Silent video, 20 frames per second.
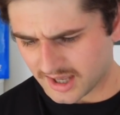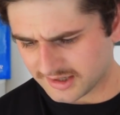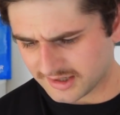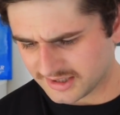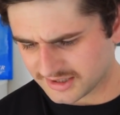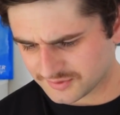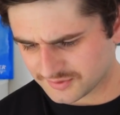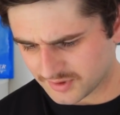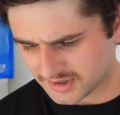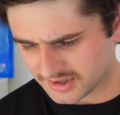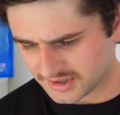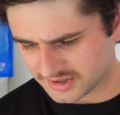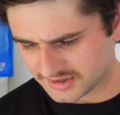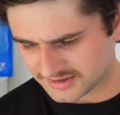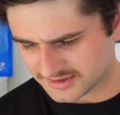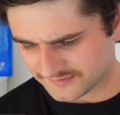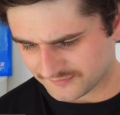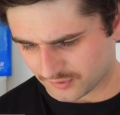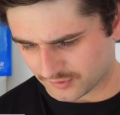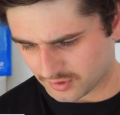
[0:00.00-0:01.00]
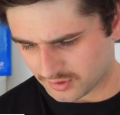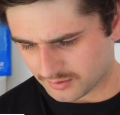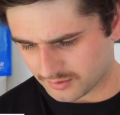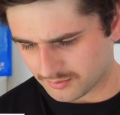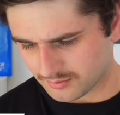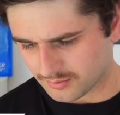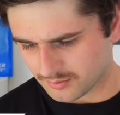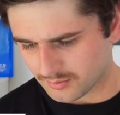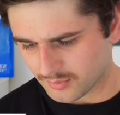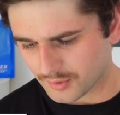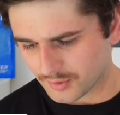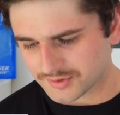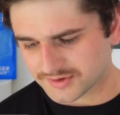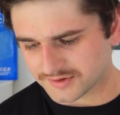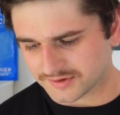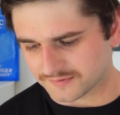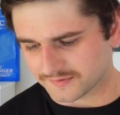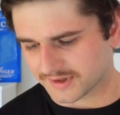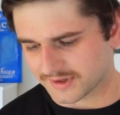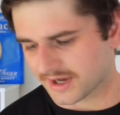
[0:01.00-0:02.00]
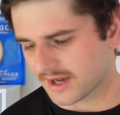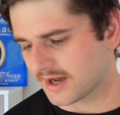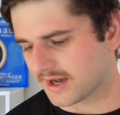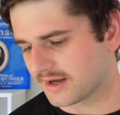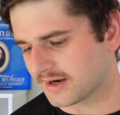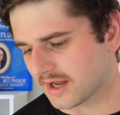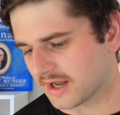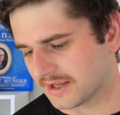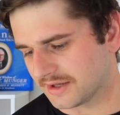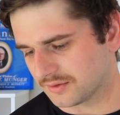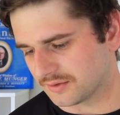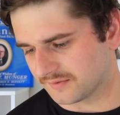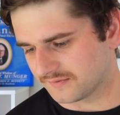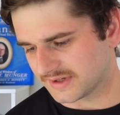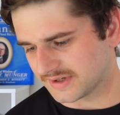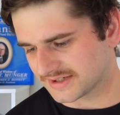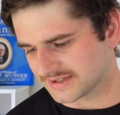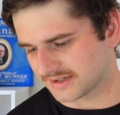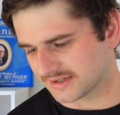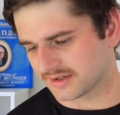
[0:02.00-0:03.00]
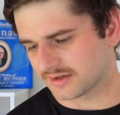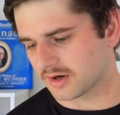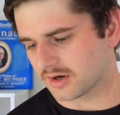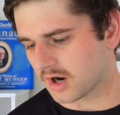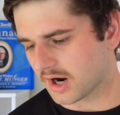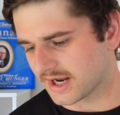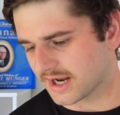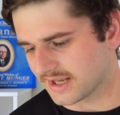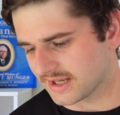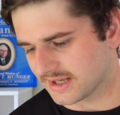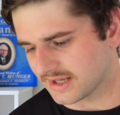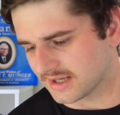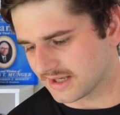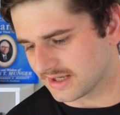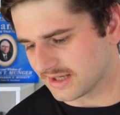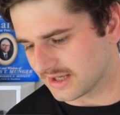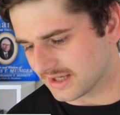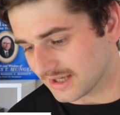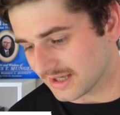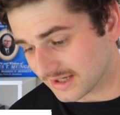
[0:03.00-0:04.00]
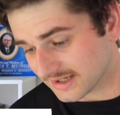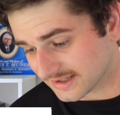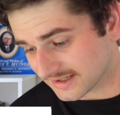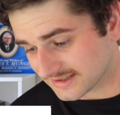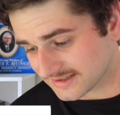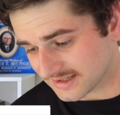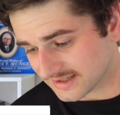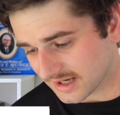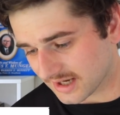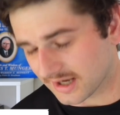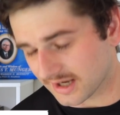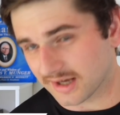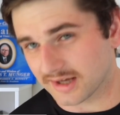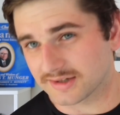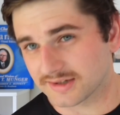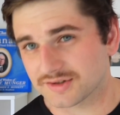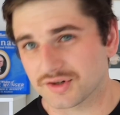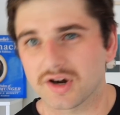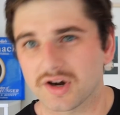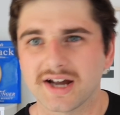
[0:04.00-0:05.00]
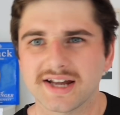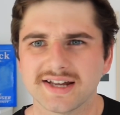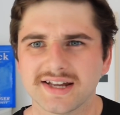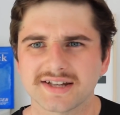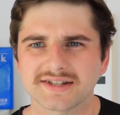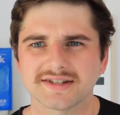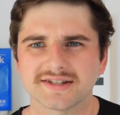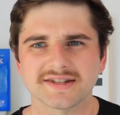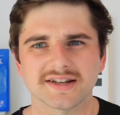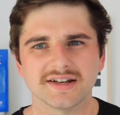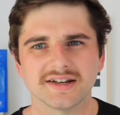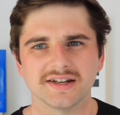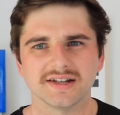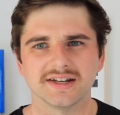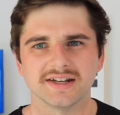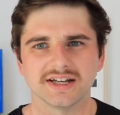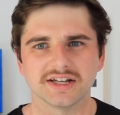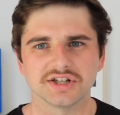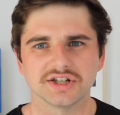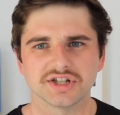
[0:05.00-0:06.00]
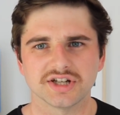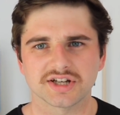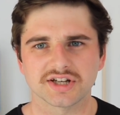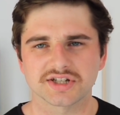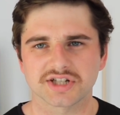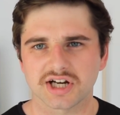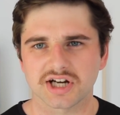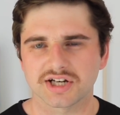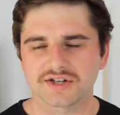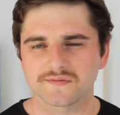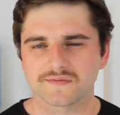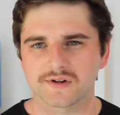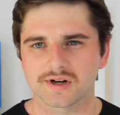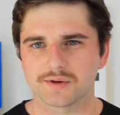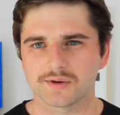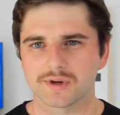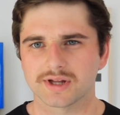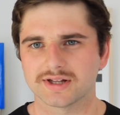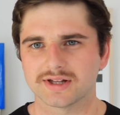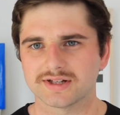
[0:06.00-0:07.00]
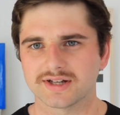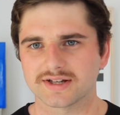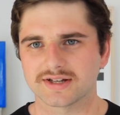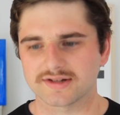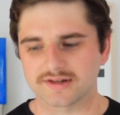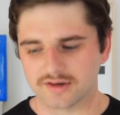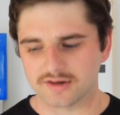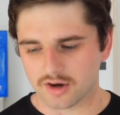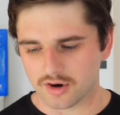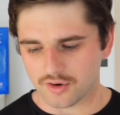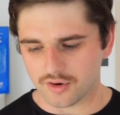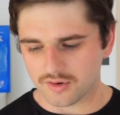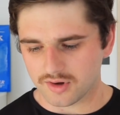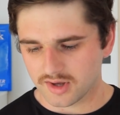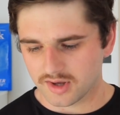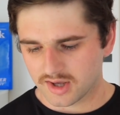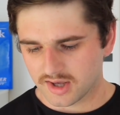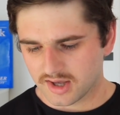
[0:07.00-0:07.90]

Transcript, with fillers: Next one is from Mosif Khan. Are you invested in IEX? So IEX is Indian Energy Exchange for anyone that doesn't know.